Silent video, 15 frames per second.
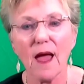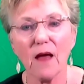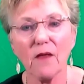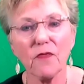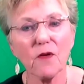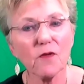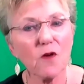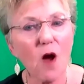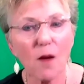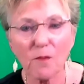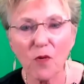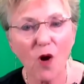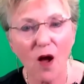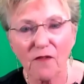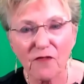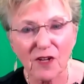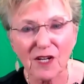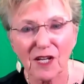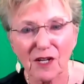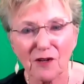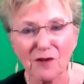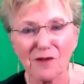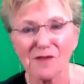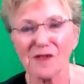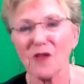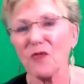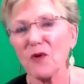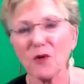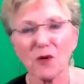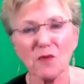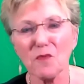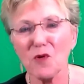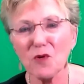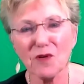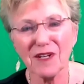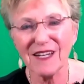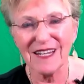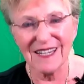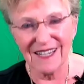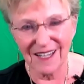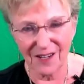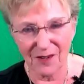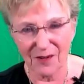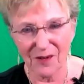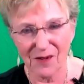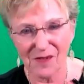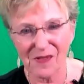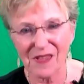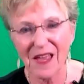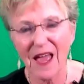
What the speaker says: and their nonprofit leaders and their community leaders